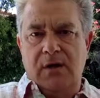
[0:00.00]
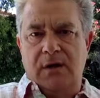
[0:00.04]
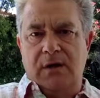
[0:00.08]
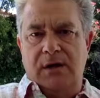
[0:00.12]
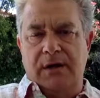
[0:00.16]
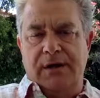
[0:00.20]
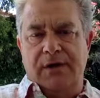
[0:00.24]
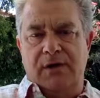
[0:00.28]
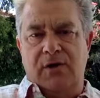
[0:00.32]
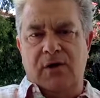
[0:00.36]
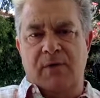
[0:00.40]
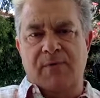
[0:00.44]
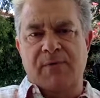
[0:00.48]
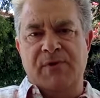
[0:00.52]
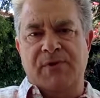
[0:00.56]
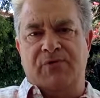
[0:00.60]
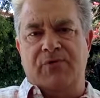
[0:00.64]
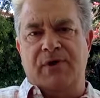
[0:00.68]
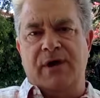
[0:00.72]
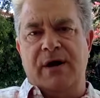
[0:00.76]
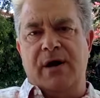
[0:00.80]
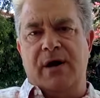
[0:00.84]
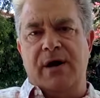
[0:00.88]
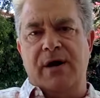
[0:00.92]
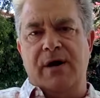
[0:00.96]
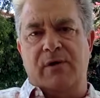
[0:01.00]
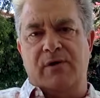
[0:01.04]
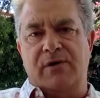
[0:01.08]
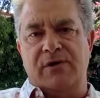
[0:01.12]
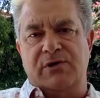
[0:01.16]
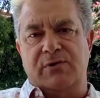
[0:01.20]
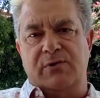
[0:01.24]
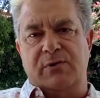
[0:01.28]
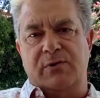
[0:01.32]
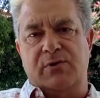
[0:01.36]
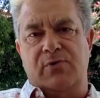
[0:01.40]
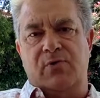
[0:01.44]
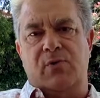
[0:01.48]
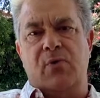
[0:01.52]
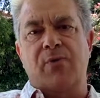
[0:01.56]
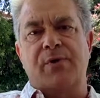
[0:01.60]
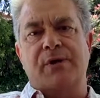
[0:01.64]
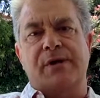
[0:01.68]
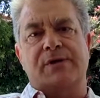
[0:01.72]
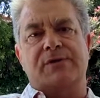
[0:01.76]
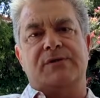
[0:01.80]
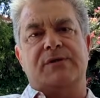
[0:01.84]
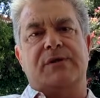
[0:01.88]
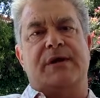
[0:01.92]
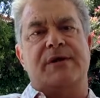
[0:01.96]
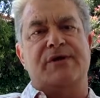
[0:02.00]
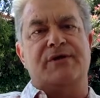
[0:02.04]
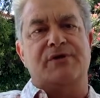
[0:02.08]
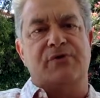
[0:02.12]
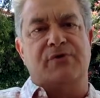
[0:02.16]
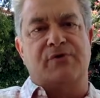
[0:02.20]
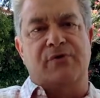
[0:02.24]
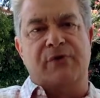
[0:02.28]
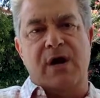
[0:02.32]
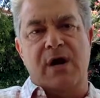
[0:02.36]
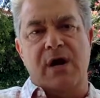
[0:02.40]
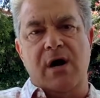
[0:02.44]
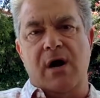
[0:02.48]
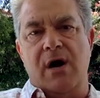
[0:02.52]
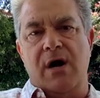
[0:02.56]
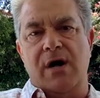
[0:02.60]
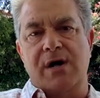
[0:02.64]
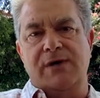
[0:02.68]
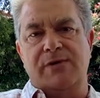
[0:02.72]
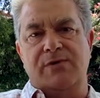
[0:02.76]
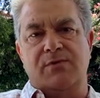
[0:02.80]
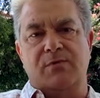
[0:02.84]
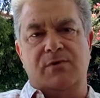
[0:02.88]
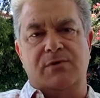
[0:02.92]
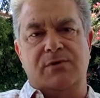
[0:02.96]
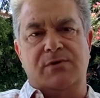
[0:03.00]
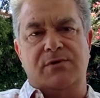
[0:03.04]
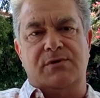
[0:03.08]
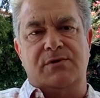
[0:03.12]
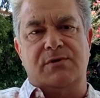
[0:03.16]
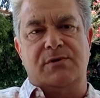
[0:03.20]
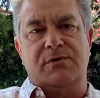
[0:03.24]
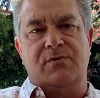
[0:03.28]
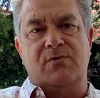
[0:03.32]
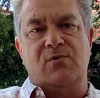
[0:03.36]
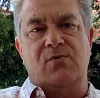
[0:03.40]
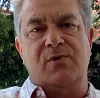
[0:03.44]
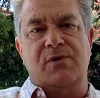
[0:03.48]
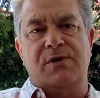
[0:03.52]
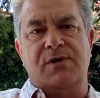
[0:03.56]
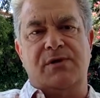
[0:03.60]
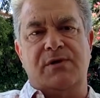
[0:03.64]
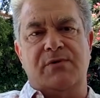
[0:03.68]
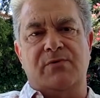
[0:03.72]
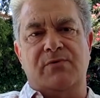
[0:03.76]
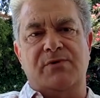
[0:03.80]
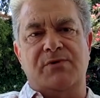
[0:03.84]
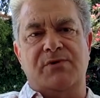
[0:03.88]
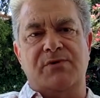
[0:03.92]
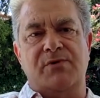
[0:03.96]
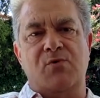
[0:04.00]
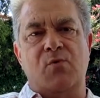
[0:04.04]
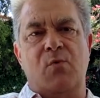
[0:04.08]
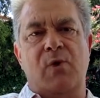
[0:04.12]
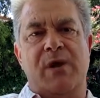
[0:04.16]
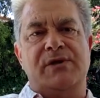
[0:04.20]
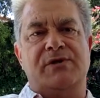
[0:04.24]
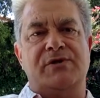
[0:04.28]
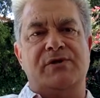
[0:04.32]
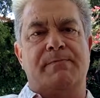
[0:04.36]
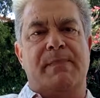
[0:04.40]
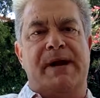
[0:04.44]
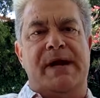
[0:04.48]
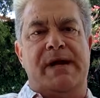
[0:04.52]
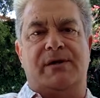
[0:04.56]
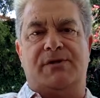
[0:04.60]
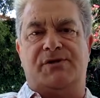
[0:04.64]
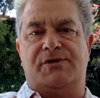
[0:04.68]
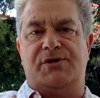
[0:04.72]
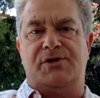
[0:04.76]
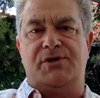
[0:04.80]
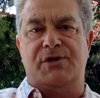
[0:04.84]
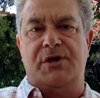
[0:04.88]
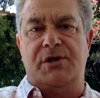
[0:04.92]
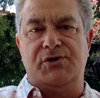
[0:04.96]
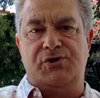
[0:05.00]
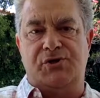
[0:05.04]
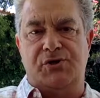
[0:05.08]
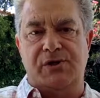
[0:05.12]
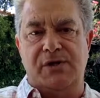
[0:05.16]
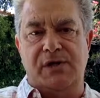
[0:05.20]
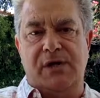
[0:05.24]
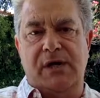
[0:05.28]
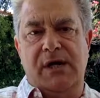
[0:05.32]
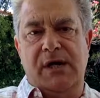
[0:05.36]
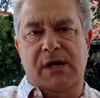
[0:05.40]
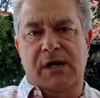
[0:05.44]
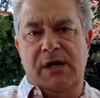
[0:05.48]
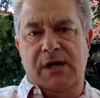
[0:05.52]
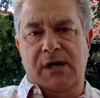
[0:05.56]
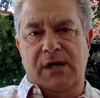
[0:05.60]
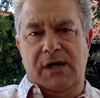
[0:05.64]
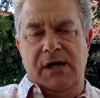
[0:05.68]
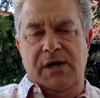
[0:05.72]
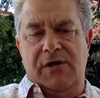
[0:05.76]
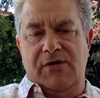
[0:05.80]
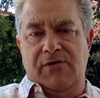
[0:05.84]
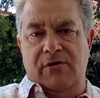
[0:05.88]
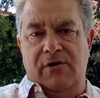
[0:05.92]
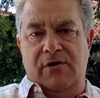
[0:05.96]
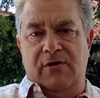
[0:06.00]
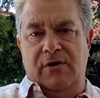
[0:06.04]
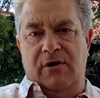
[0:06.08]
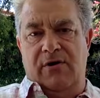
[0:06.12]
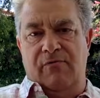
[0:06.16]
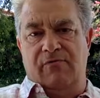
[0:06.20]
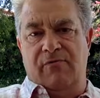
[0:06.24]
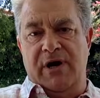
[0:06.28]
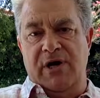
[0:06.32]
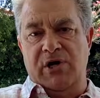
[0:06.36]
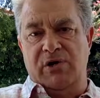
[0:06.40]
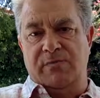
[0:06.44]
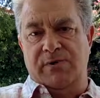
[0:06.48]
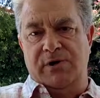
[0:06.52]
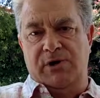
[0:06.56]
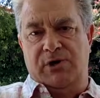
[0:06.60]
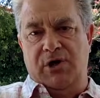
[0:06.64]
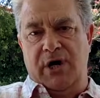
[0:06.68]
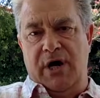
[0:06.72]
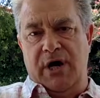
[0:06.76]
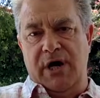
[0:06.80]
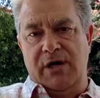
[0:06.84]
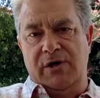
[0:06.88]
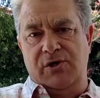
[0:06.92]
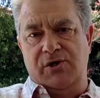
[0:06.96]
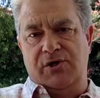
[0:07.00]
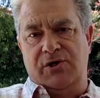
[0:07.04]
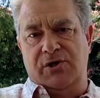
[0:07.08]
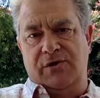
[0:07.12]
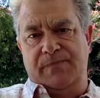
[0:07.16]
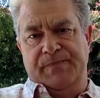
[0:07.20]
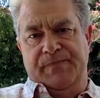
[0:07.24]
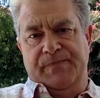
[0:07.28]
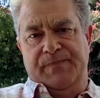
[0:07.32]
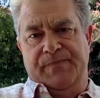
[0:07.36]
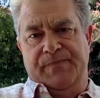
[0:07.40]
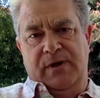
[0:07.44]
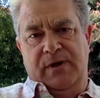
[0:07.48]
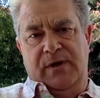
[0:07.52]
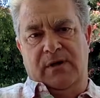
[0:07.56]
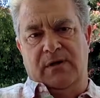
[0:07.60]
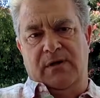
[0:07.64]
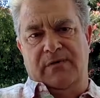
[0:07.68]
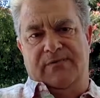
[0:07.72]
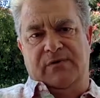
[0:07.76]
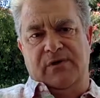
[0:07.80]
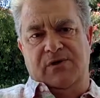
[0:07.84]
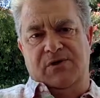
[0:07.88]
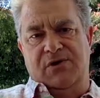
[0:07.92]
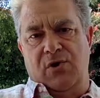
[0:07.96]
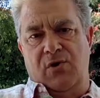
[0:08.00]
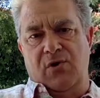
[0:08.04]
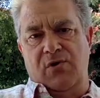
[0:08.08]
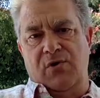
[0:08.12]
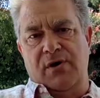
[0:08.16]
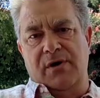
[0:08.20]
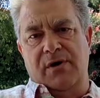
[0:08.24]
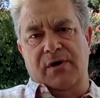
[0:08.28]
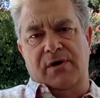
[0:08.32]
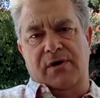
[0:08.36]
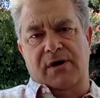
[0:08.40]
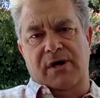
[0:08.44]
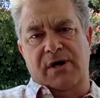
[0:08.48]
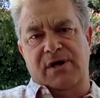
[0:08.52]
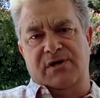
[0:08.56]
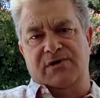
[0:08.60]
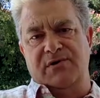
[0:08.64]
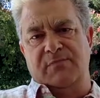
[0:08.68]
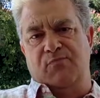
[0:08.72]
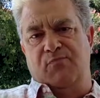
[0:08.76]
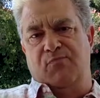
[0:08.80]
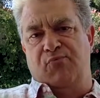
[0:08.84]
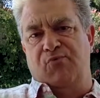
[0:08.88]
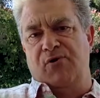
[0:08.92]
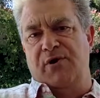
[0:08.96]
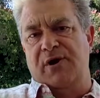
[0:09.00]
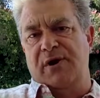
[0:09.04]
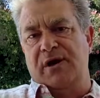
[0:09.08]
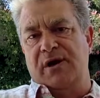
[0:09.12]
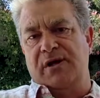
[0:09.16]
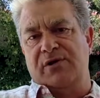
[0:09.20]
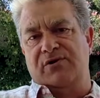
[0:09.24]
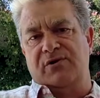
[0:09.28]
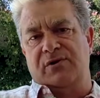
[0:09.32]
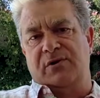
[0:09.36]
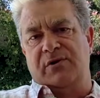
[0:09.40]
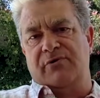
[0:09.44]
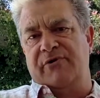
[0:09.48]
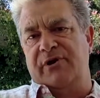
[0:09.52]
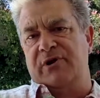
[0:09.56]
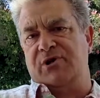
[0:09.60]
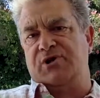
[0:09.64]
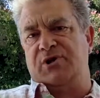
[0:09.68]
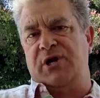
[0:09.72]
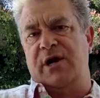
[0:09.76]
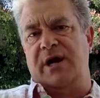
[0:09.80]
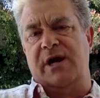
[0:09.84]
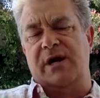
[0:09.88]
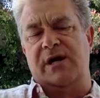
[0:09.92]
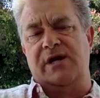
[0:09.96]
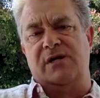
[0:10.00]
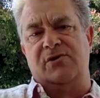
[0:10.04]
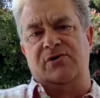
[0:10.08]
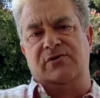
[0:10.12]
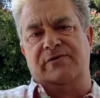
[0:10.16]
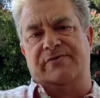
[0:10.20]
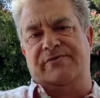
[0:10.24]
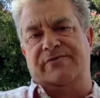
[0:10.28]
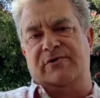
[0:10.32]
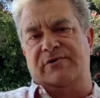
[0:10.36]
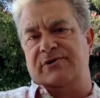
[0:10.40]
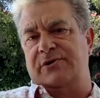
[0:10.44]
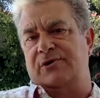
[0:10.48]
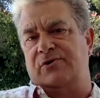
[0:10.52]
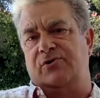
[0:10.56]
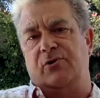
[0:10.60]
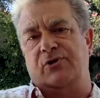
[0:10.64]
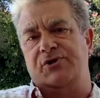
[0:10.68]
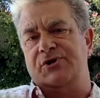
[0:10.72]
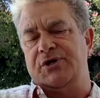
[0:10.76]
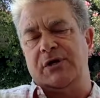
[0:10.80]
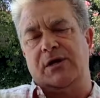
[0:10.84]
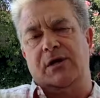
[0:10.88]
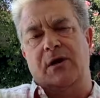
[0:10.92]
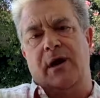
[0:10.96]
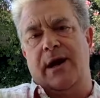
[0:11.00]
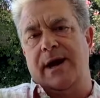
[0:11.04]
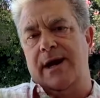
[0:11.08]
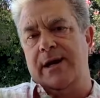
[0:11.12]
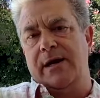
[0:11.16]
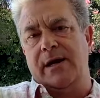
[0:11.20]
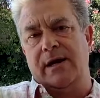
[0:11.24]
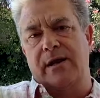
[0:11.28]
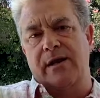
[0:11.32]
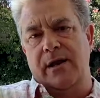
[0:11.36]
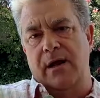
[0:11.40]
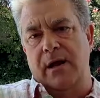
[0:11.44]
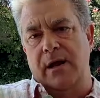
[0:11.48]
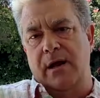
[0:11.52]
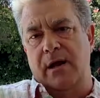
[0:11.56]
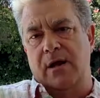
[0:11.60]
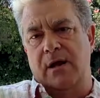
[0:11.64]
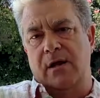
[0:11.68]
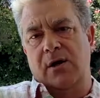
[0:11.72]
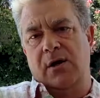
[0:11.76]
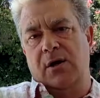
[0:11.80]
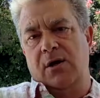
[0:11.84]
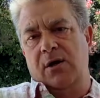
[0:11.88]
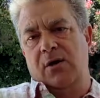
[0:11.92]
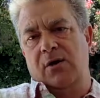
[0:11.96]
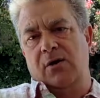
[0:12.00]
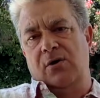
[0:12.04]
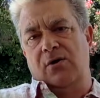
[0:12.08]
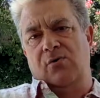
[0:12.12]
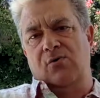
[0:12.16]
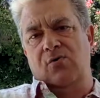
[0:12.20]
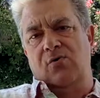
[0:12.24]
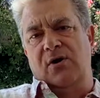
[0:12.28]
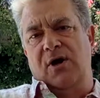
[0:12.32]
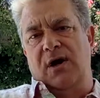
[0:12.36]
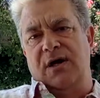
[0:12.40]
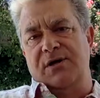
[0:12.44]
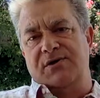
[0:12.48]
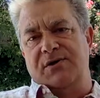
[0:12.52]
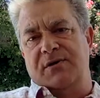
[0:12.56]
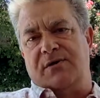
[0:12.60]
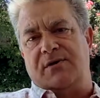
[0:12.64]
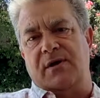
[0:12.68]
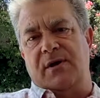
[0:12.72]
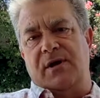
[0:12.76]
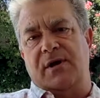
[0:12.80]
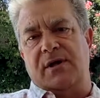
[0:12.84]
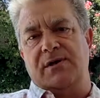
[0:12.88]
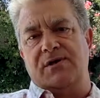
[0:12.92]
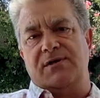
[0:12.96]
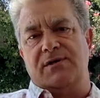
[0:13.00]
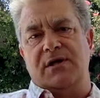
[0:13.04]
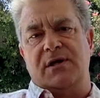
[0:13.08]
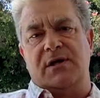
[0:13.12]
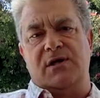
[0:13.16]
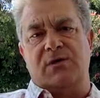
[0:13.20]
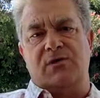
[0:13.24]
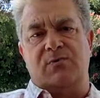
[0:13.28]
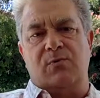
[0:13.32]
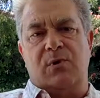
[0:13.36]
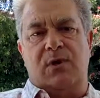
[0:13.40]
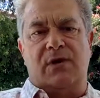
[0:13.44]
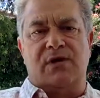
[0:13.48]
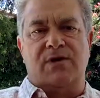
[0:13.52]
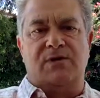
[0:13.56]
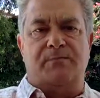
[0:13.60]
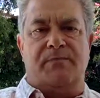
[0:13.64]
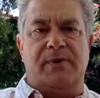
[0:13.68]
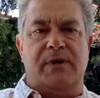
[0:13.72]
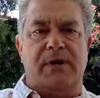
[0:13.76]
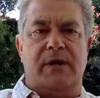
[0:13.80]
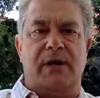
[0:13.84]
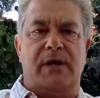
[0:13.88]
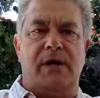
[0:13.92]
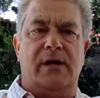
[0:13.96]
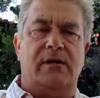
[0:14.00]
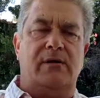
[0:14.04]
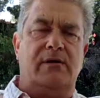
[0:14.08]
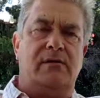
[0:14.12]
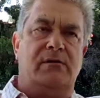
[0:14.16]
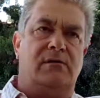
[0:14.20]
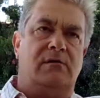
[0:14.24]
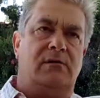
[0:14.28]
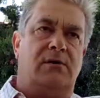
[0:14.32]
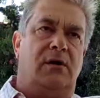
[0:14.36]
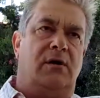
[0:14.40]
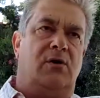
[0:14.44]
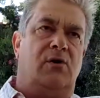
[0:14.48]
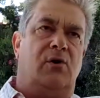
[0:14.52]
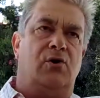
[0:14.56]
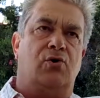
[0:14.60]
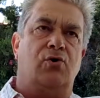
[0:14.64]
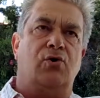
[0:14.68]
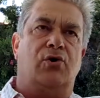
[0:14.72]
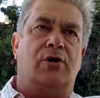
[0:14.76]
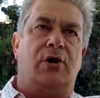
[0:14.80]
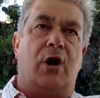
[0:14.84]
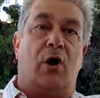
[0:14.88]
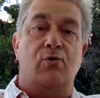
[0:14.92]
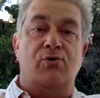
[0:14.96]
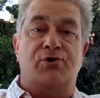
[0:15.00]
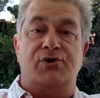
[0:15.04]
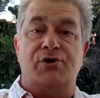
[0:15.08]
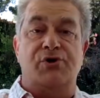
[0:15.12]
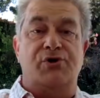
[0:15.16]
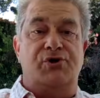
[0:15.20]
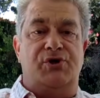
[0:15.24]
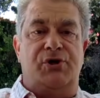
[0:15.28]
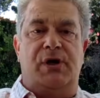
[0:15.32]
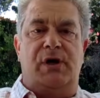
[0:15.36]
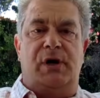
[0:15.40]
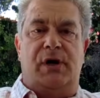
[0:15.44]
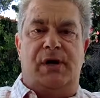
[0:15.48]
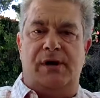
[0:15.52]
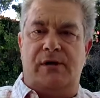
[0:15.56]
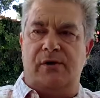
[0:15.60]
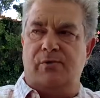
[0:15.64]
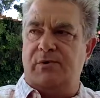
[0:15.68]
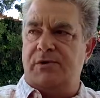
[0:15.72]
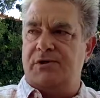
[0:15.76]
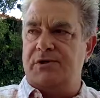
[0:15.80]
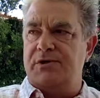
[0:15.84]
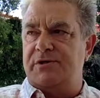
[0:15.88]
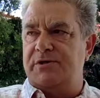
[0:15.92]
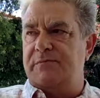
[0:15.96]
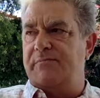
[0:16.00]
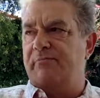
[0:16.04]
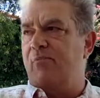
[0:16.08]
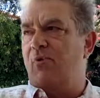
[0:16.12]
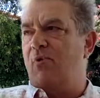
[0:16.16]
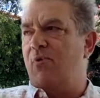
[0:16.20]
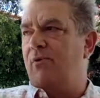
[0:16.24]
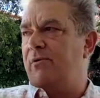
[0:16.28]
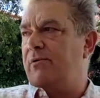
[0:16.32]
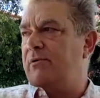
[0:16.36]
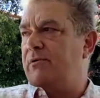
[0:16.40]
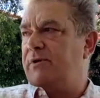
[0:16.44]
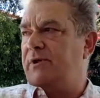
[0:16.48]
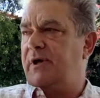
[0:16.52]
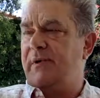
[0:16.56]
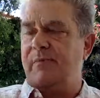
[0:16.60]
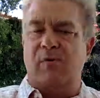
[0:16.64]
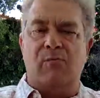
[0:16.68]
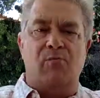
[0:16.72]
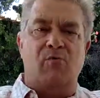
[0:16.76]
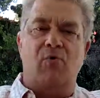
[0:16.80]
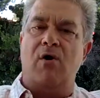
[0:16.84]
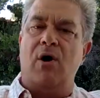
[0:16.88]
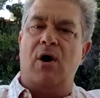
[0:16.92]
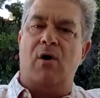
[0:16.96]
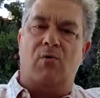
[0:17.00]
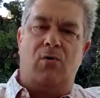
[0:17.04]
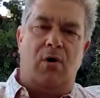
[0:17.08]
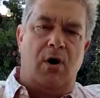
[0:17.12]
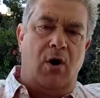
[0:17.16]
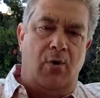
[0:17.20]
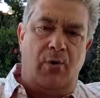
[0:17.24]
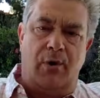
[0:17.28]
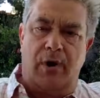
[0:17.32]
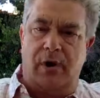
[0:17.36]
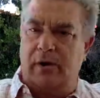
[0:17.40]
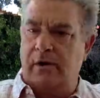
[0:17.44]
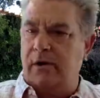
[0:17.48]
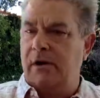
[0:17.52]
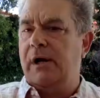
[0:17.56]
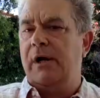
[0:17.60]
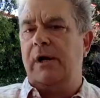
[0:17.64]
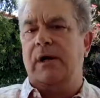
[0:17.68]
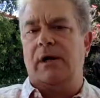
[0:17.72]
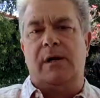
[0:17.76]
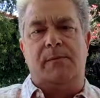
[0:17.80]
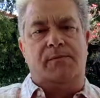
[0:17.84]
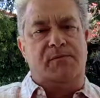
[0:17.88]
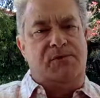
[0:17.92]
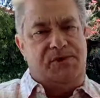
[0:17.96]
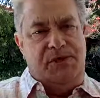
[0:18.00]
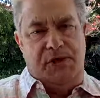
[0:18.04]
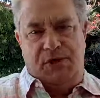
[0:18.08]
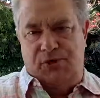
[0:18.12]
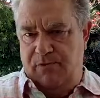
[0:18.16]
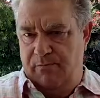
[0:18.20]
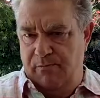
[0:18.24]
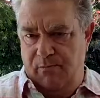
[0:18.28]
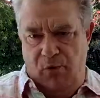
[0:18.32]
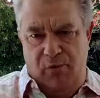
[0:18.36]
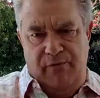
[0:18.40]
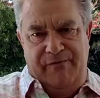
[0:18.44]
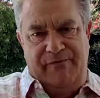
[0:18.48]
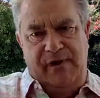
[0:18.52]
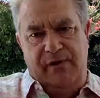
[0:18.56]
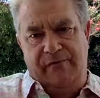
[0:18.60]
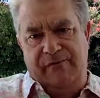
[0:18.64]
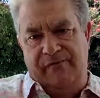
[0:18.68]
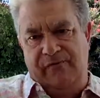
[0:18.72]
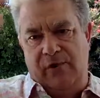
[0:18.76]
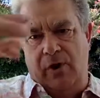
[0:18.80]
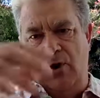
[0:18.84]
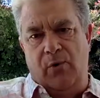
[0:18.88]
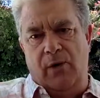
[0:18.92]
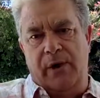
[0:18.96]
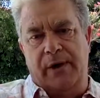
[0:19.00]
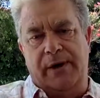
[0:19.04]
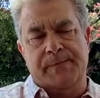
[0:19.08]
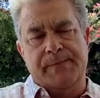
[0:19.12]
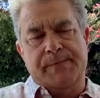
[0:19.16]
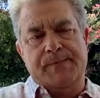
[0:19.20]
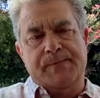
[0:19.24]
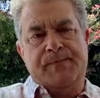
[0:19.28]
And the common thread I noticed with all these legendary guys was they always knew when to make a suggestion, either an arrangement change, if the song needs a bridge, a lyric change, if there's a dodgy line in there, all kinds of things, as well as being, you know, a good coach and cheerleader, which is important, keep the morale going, keep the session moving, flowing.